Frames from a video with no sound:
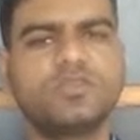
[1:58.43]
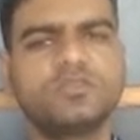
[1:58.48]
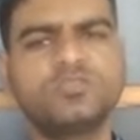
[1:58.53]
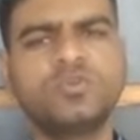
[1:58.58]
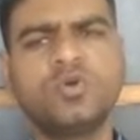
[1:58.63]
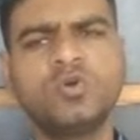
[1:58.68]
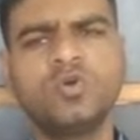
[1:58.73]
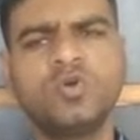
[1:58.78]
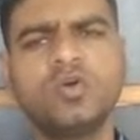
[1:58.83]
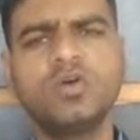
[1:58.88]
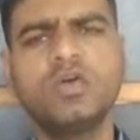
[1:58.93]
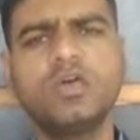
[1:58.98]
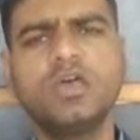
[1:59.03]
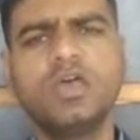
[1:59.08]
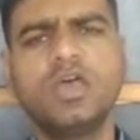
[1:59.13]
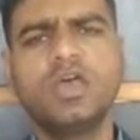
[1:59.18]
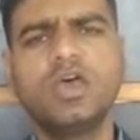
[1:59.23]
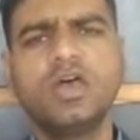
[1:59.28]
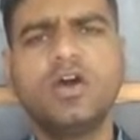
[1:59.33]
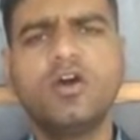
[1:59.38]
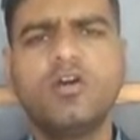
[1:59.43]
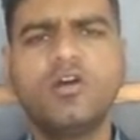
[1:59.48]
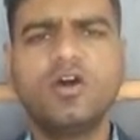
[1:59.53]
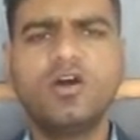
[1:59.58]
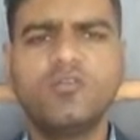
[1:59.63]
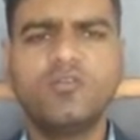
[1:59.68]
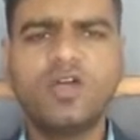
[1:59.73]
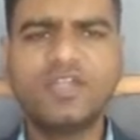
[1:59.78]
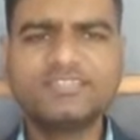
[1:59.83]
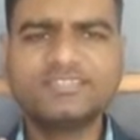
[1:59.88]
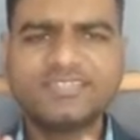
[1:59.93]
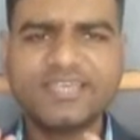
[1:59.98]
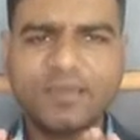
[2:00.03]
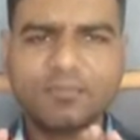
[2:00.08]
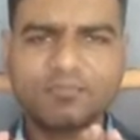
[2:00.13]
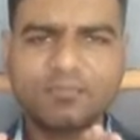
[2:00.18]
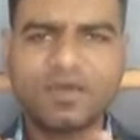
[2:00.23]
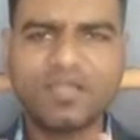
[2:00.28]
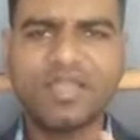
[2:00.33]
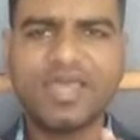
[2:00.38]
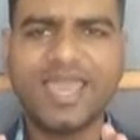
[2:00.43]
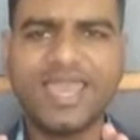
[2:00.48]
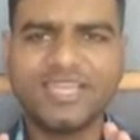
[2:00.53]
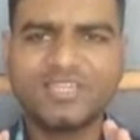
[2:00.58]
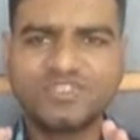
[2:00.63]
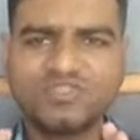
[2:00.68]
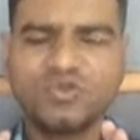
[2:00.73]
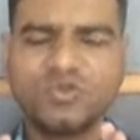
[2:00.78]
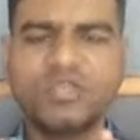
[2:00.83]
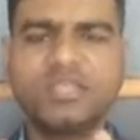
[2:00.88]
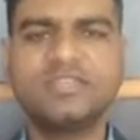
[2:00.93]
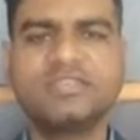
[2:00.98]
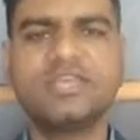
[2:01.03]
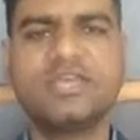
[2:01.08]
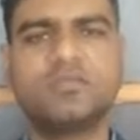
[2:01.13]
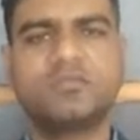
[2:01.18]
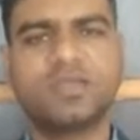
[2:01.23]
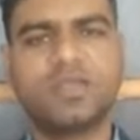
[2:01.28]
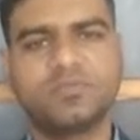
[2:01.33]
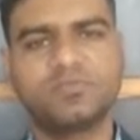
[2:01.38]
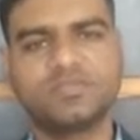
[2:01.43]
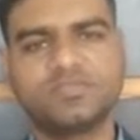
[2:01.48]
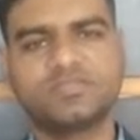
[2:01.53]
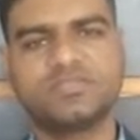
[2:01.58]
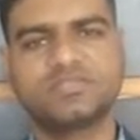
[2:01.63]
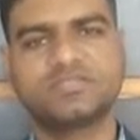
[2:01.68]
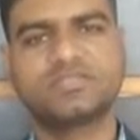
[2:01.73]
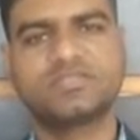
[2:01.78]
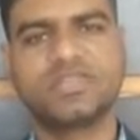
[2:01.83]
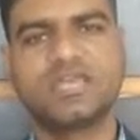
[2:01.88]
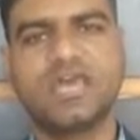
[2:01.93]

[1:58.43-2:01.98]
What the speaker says: So what's happen actually in the inflammations?